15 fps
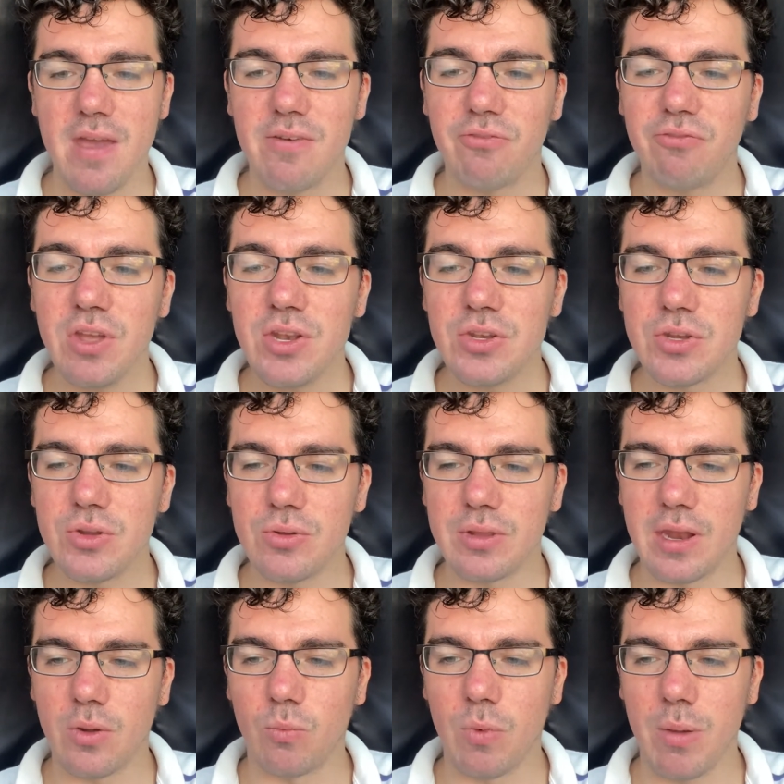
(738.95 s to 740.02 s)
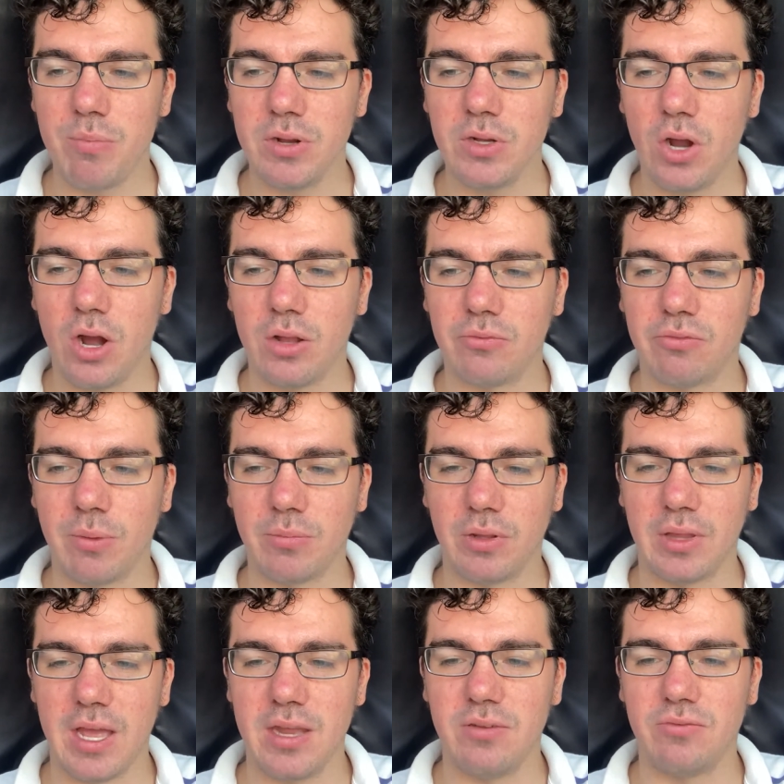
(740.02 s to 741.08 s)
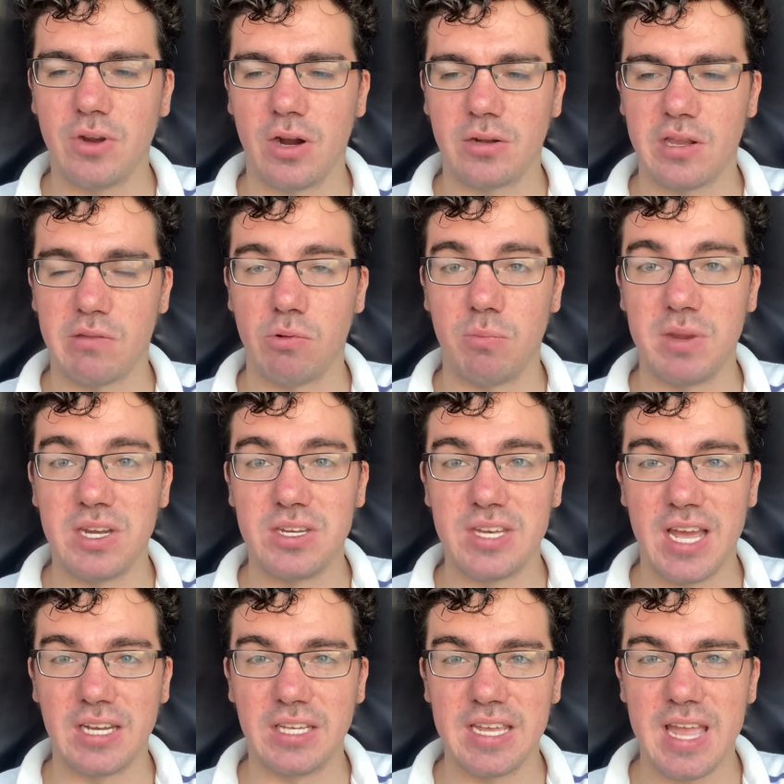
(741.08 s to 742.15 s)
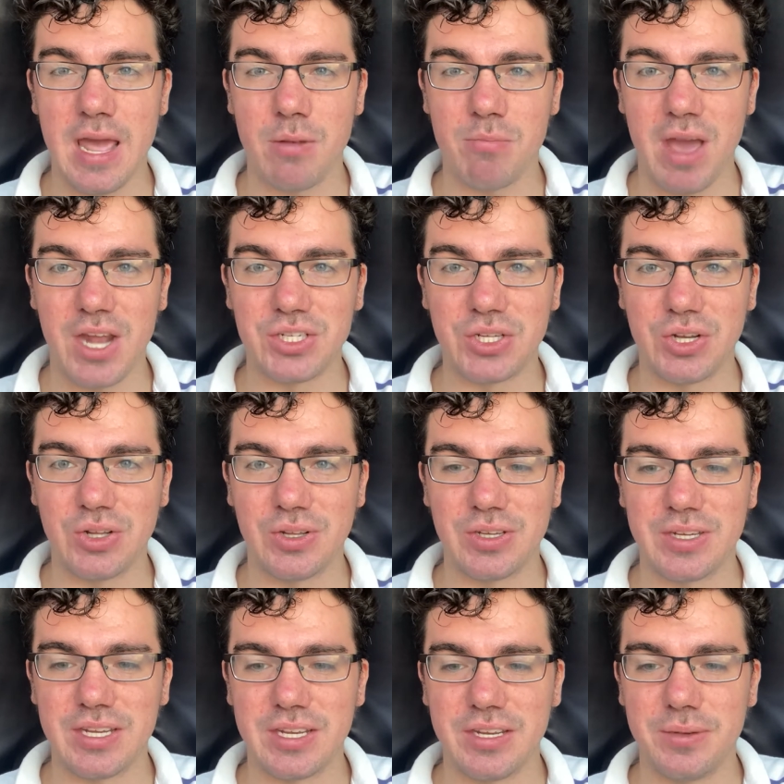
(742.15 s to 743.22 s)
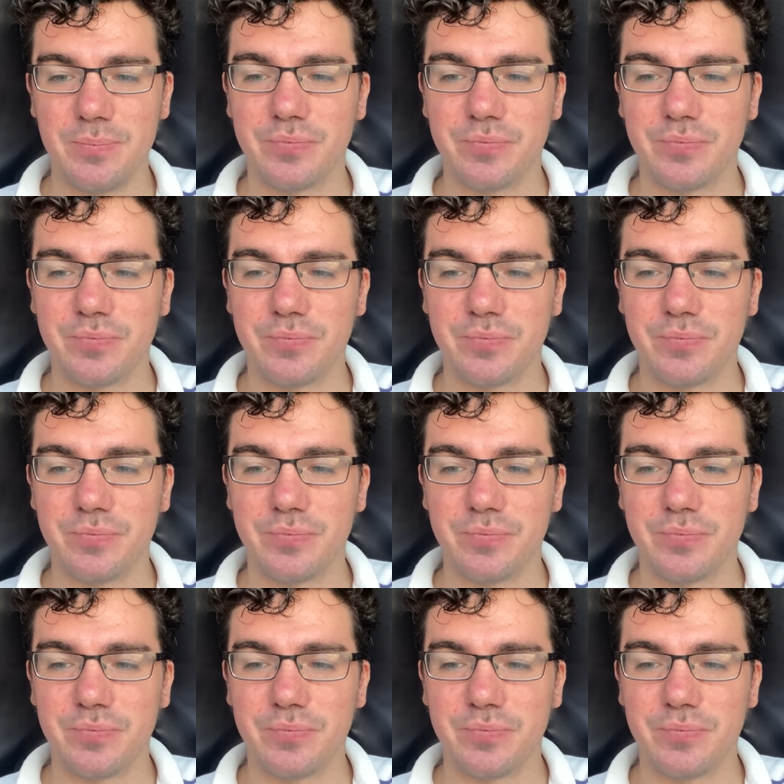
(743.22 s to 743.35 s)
Finn knew that a weapon from the land of darkness would be deadly and magical indeed.